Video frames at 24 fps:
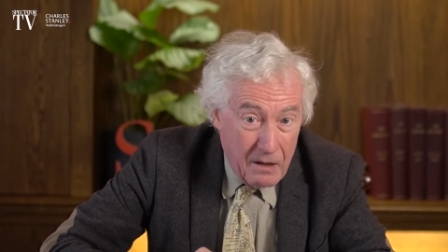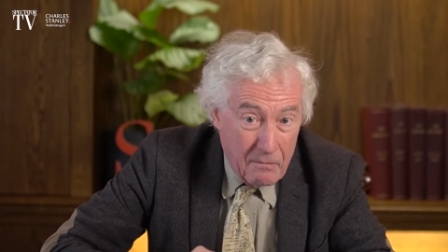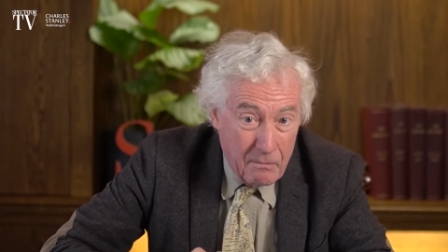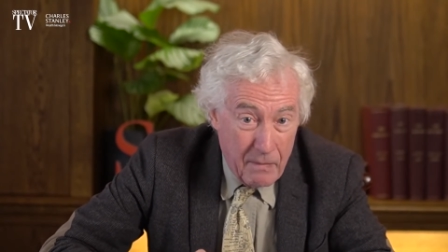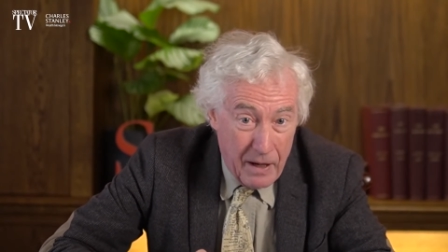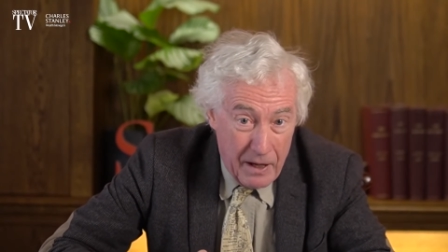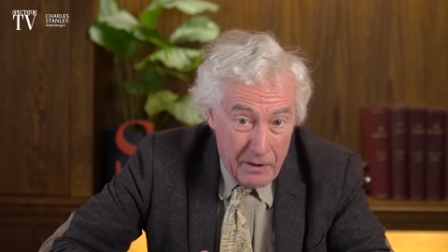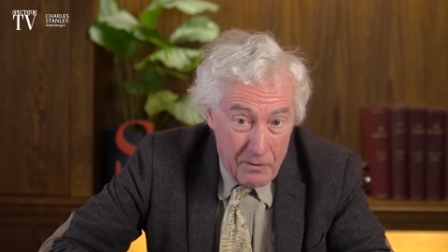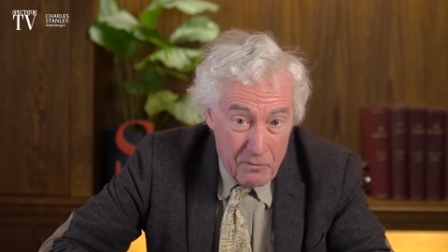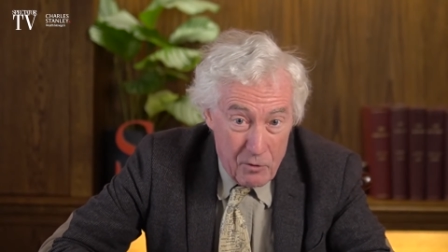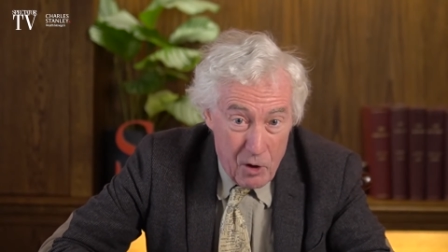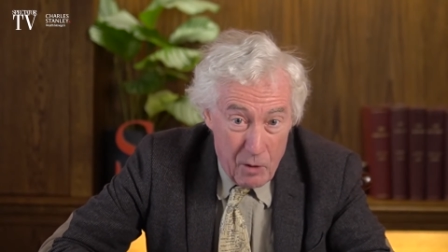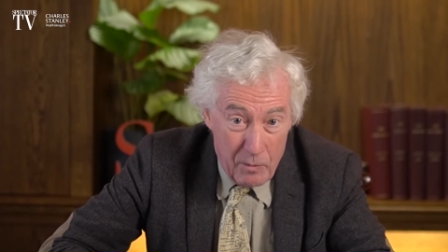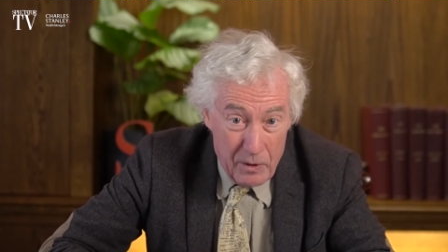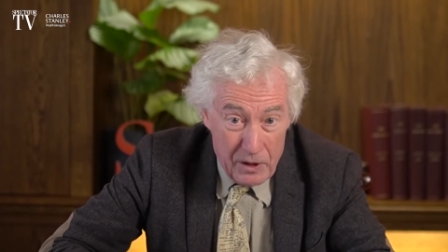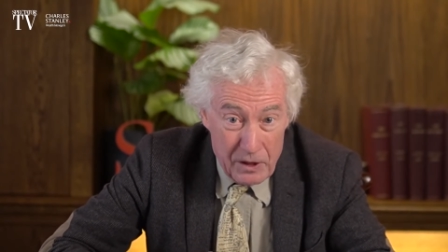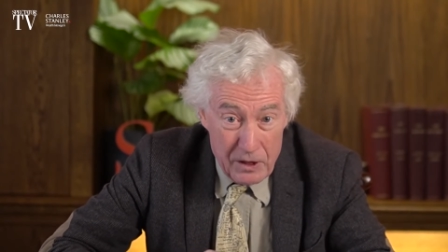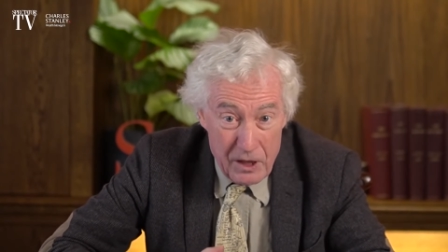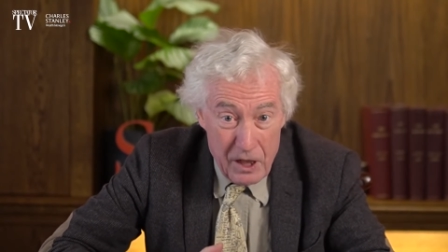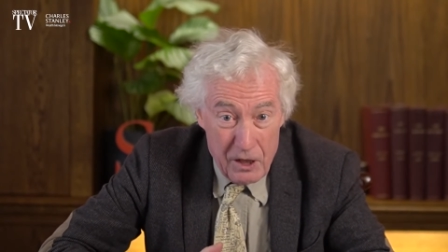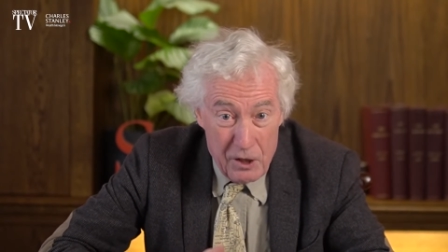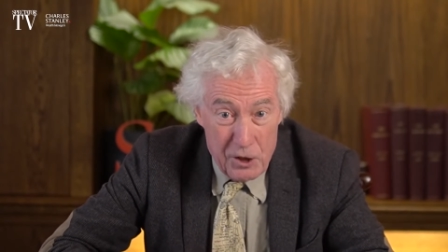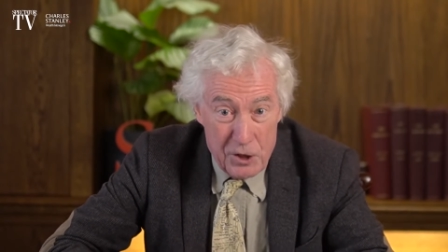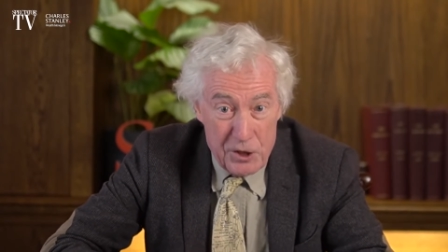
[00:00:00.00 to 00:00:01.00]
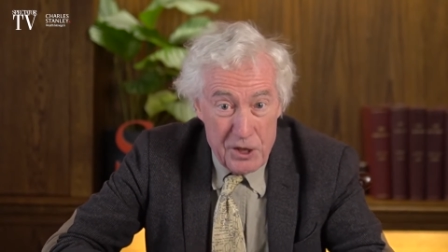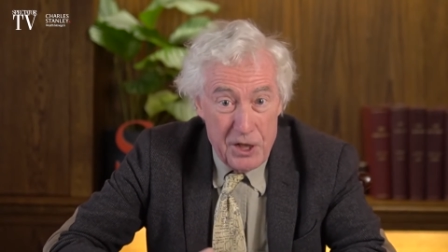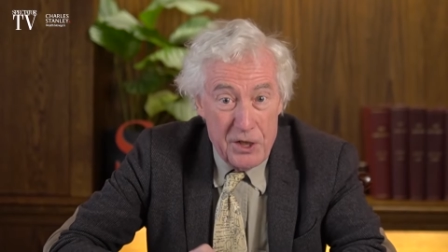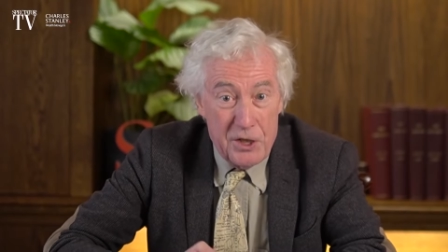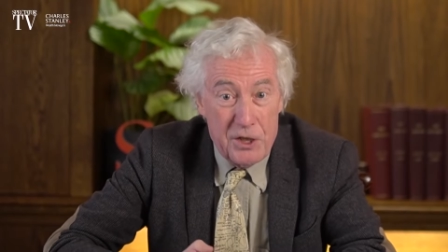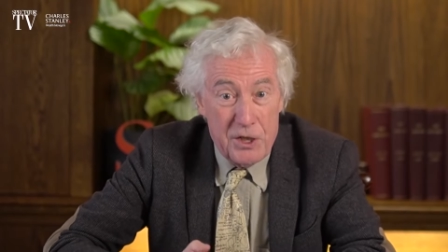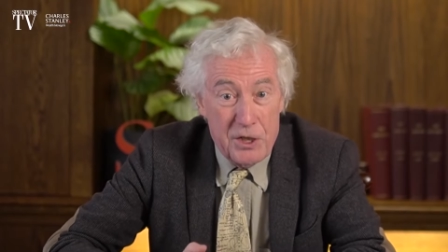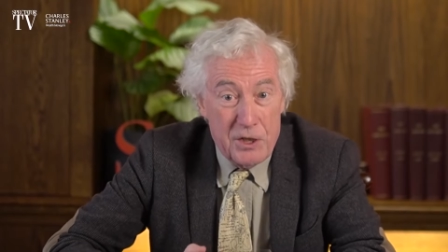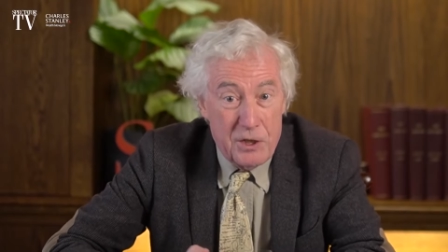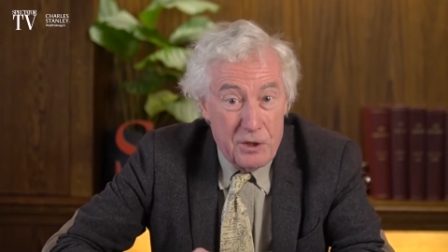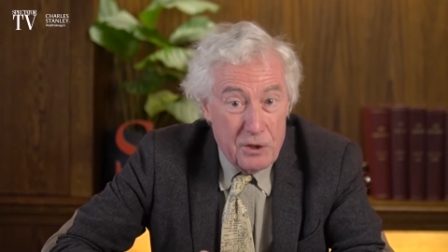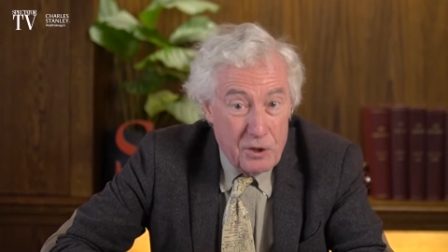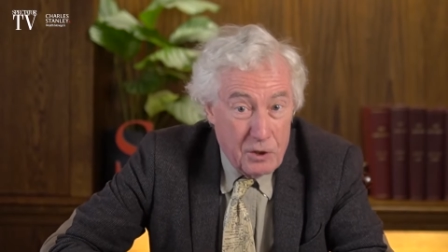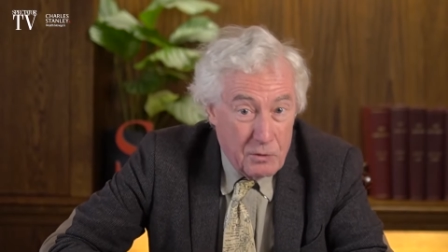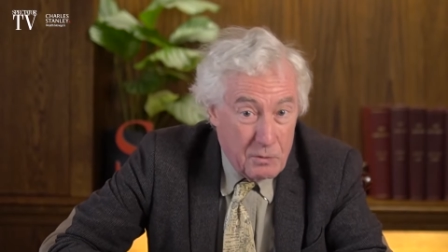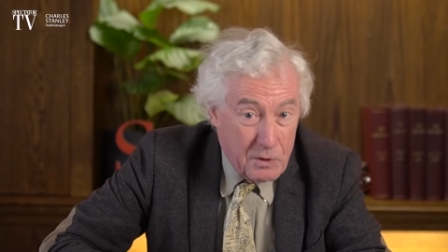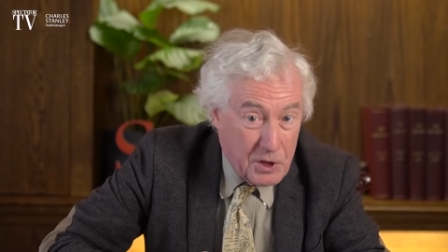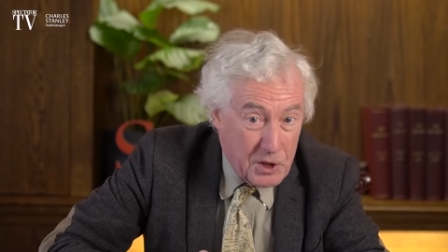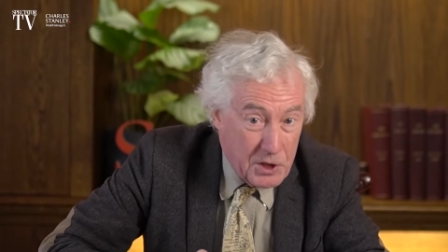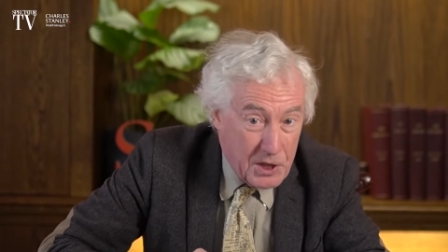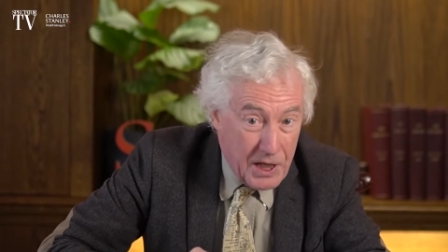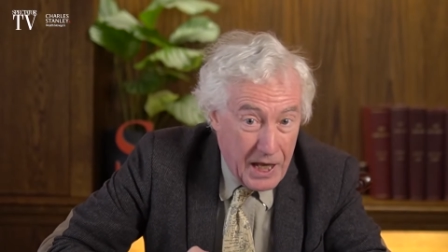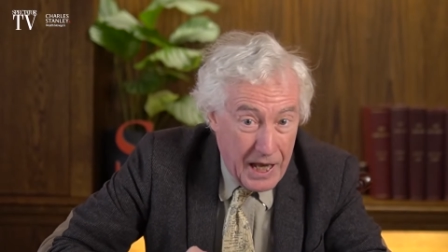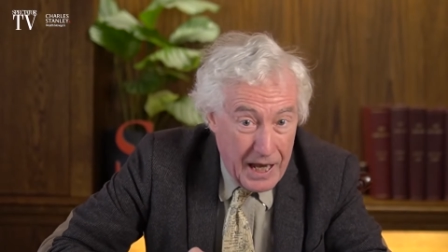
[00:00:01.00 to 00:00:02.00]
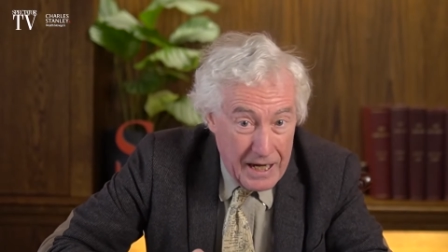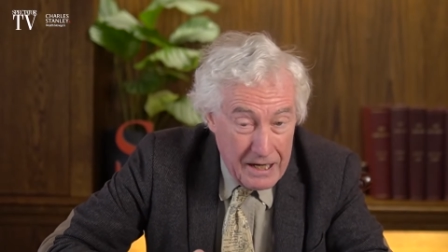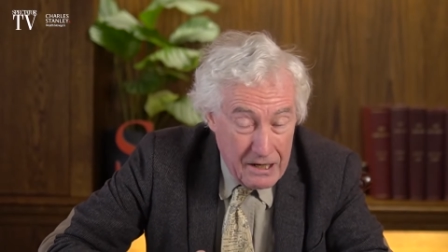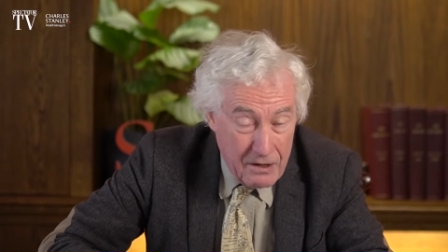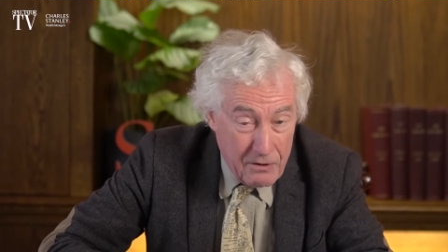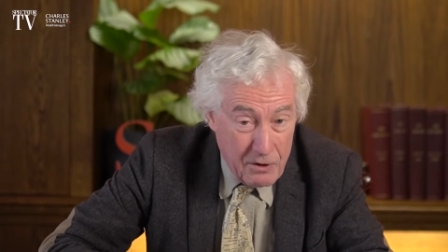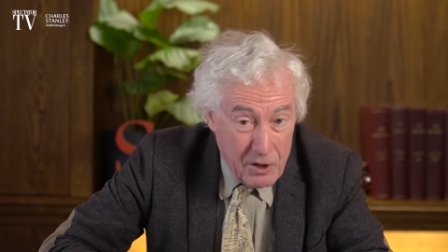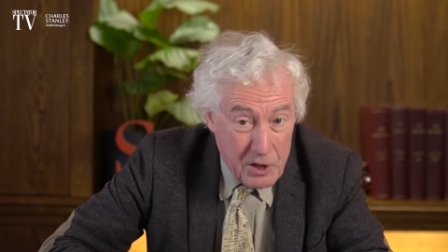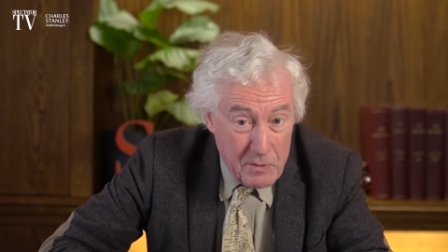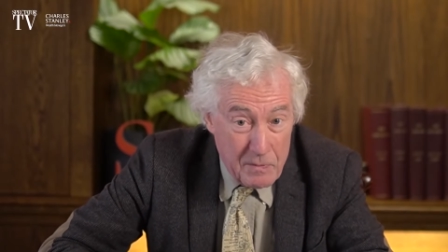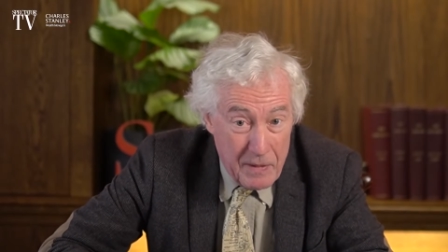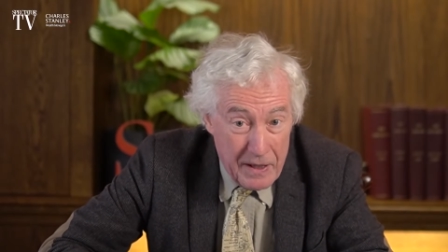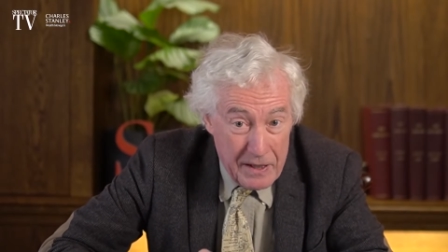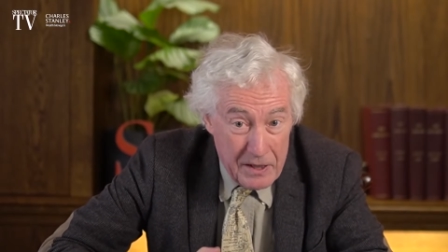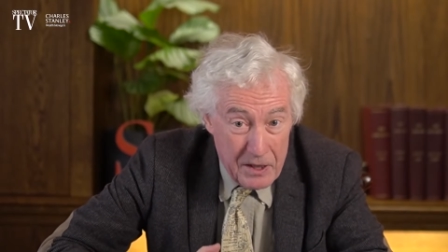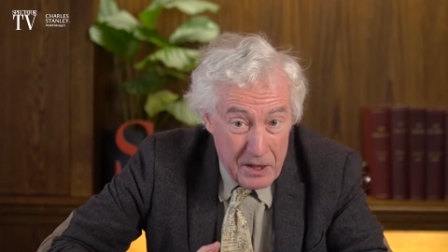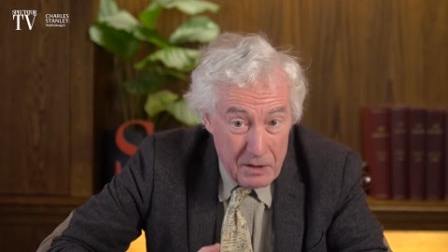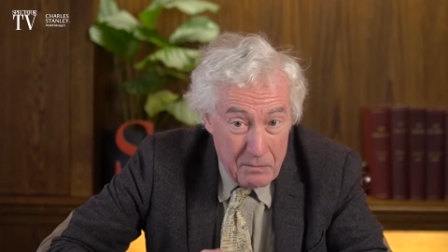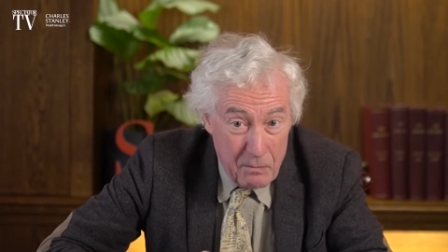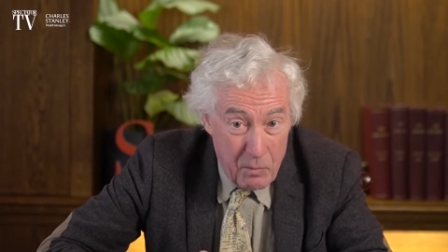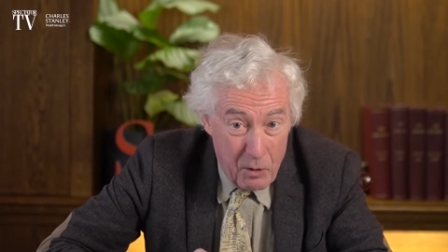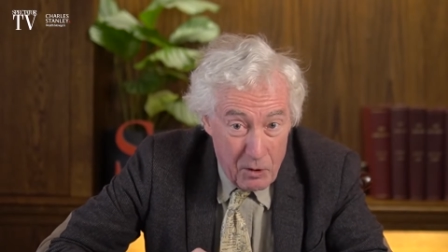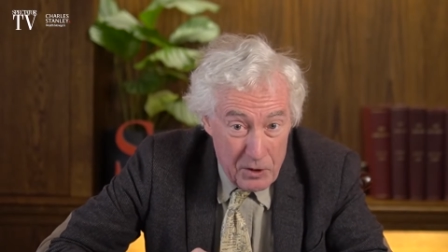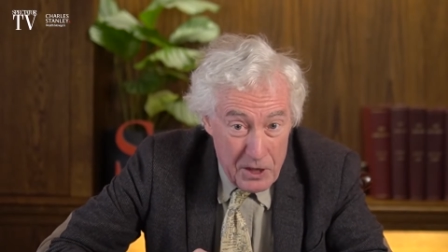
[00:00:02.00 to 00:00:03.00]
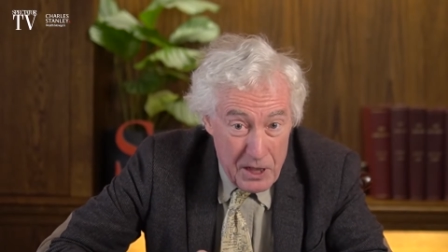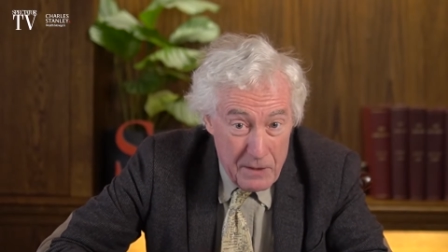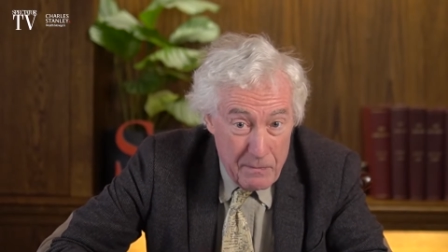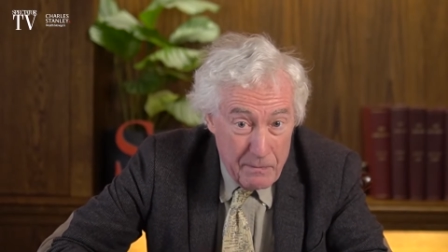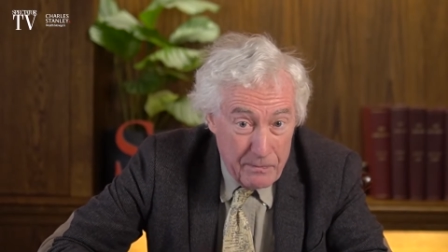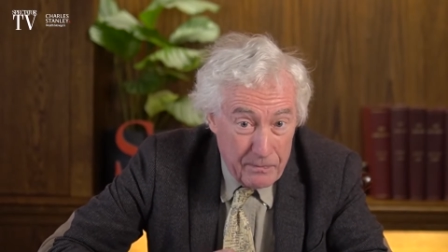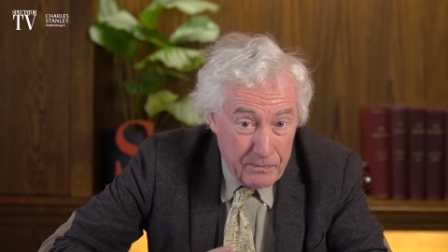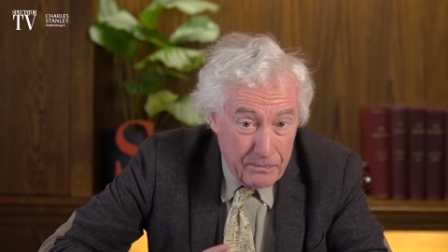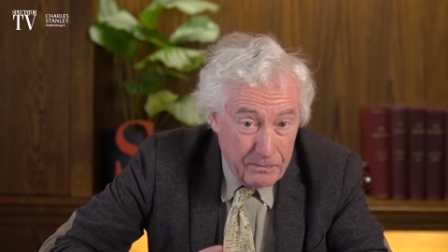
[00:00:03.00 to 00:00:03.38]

by the Robert Koch Institute, which is a highly respected body.